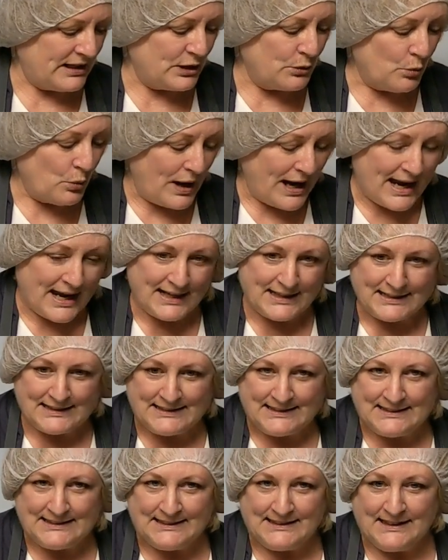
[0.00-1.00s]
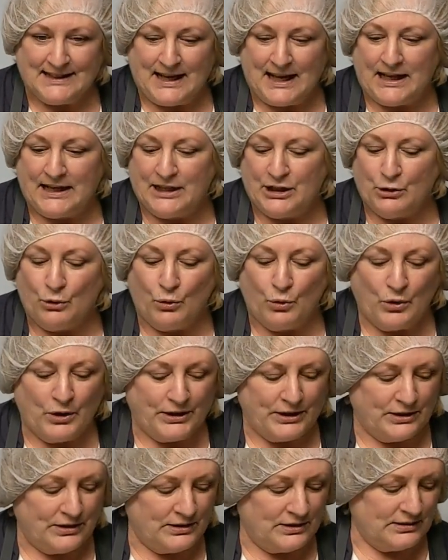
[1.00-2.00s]
any wax, any
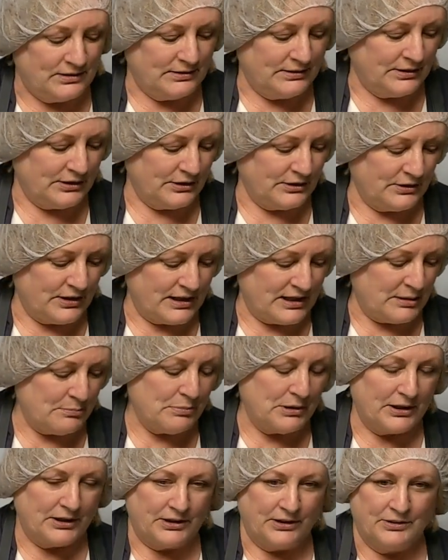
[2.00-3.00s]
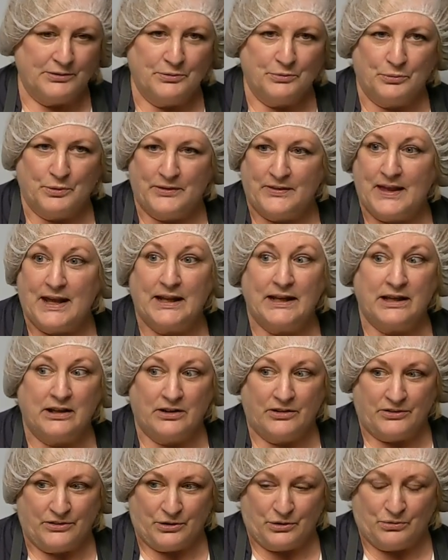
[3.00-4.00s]
oil, or any butter with
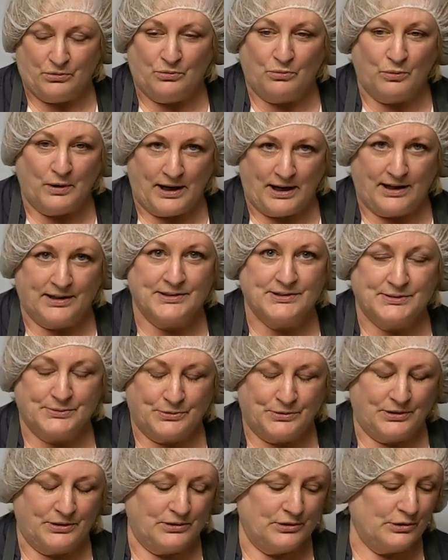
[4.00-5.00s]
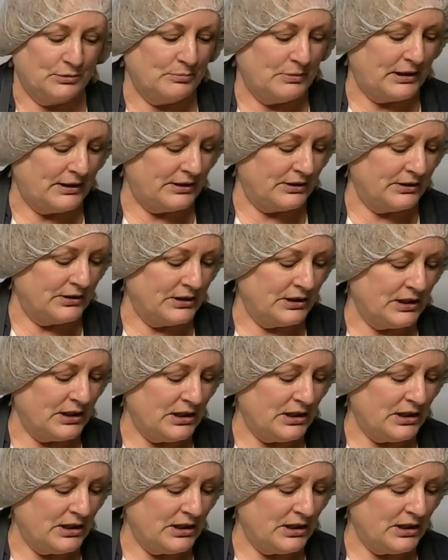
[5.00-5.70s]
any other wax, oil, or butter.